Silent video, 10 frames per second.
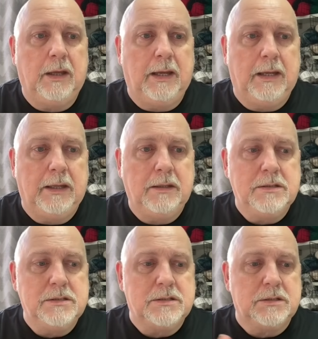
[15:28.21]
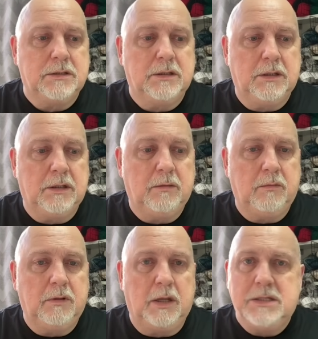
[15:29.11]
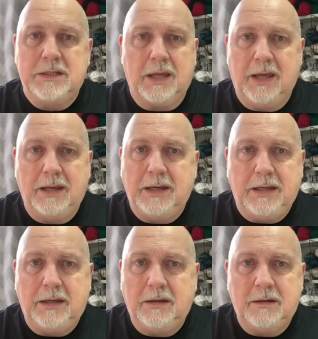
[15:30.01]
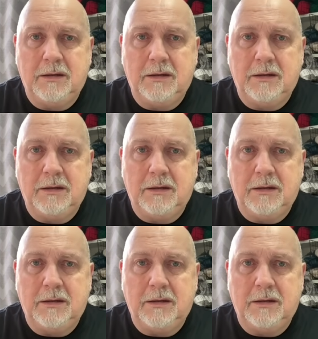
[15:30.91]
and I didn't get any